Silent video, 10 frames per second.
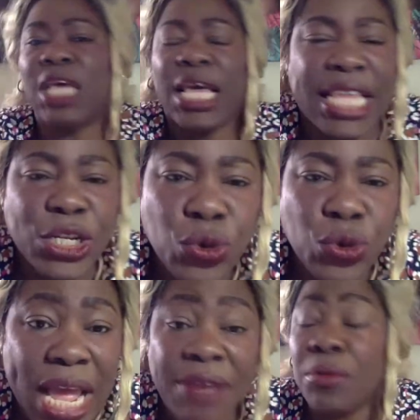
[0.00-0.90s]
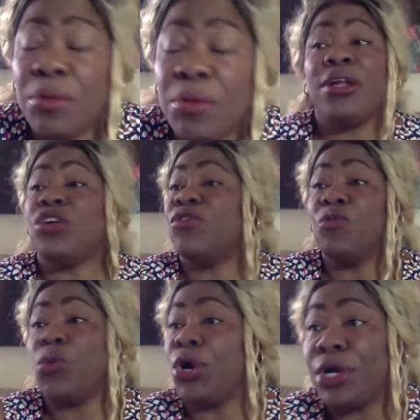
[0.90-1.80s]
They don't have a body of
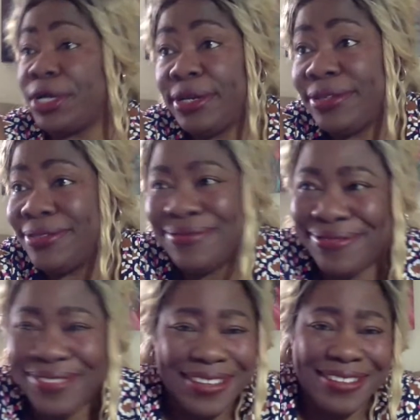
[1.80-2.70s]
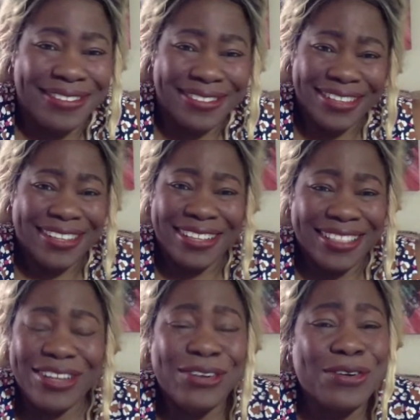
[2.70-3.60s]
work,
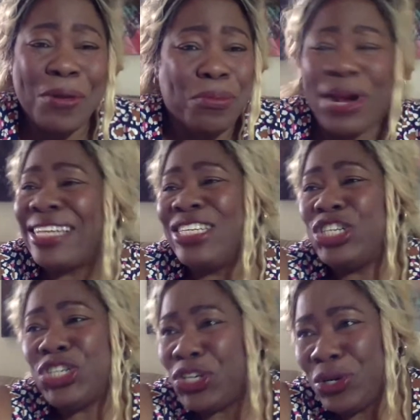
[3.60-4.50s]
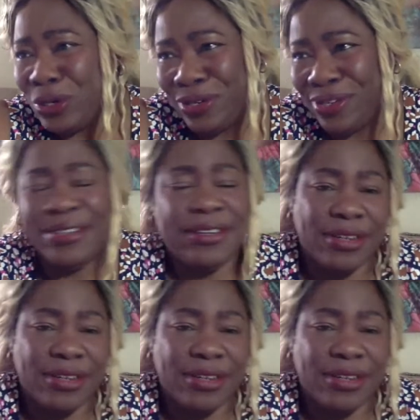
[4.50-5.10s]
they're not practitioners.